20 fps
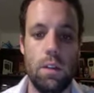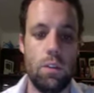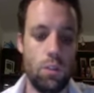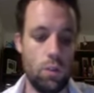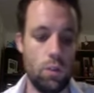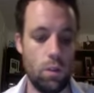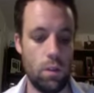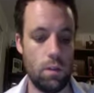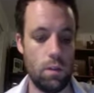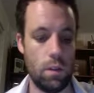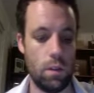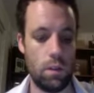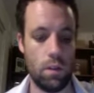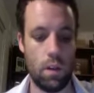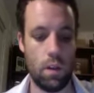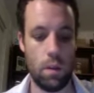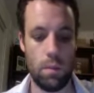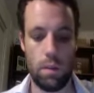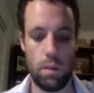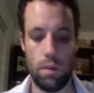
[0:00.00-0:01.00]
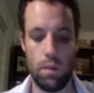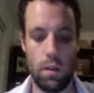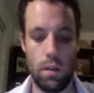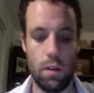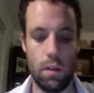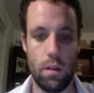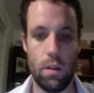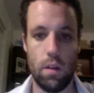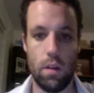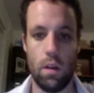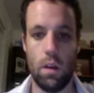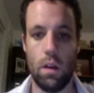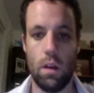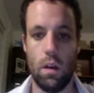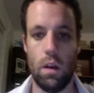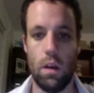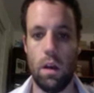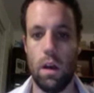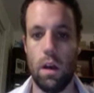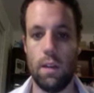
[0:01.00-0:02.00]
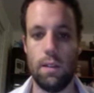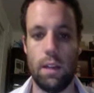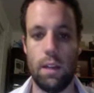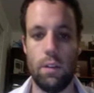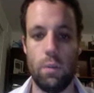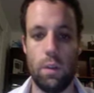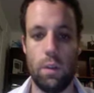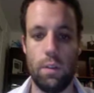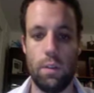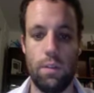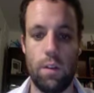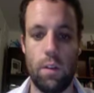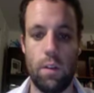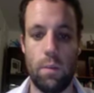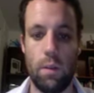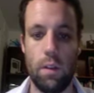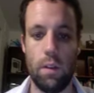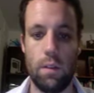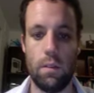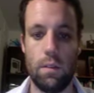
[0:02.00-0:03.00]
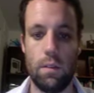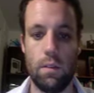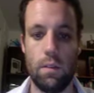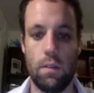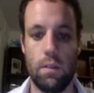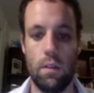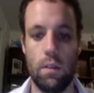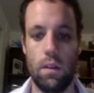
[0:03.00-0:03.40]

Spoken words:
choose a time period. I say 25 minutes.